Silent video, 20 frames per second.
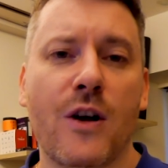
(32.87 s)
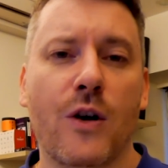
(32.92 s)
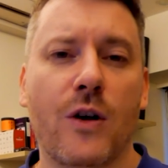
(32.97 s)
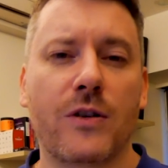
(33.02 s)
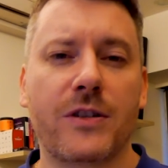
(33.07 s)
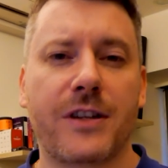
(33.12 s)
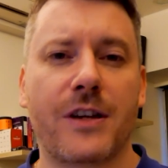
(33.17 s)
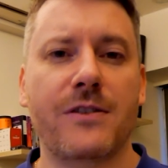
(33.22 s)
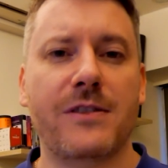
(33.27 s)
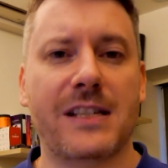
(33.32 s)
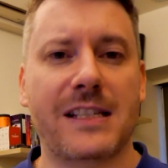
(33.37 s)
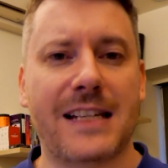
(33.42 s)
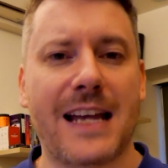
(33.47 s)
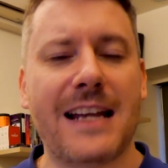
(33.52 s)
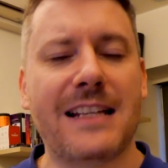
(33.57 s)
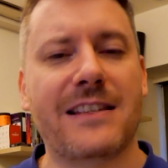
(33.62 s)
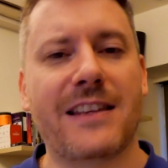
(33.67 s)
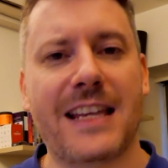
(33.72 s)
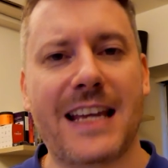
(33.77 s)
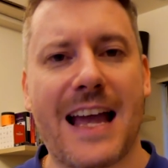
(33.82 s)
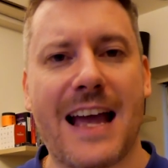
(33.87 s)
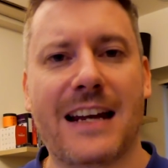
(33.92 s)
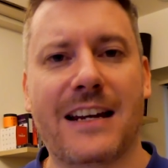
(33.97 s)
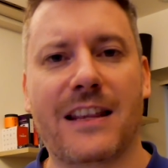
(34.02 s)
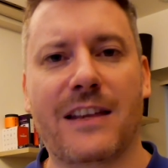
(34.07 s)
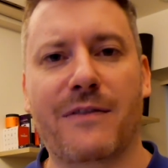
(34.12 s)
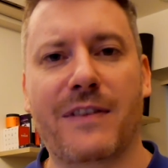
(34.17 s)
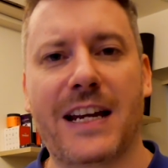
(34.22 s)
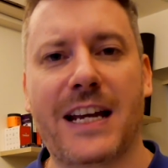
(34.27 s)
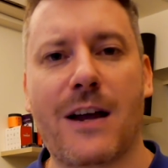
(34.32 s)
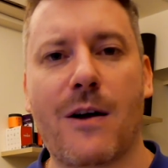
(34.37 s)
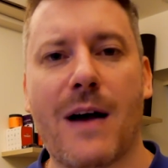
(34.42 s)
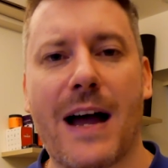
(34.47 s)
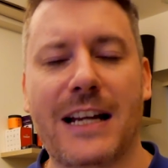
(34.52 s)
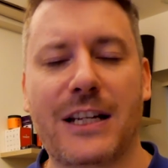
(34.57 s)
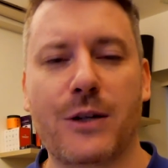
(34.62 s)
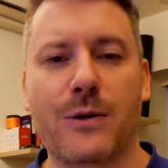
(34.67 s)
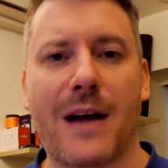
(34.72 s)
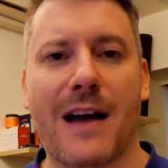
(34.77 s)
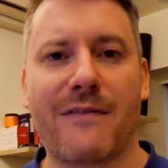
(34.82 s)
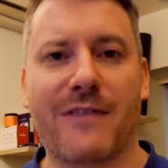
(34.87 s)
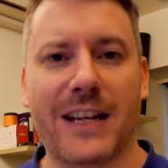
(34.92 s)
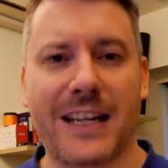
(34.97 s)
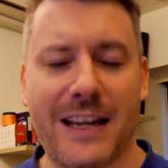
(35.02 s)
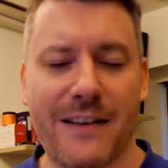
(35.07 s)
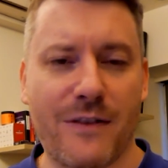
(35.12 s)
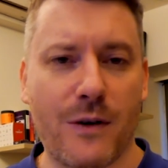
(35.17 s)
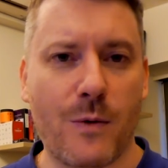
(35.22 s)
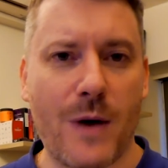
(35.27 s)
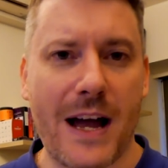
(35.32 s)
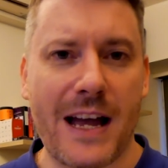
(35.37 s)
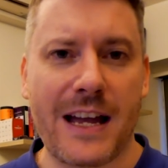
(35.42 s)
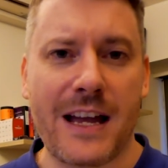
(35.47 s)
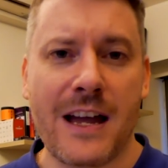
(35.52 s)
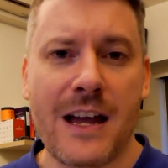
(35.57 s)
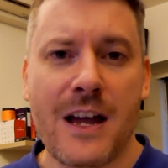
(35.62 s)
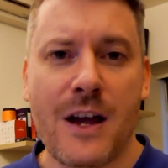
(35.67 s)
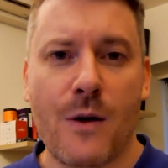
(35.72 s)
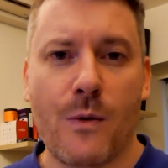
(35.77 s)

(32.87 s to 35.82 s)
Also, stay to the end of the video. I do have a giveaway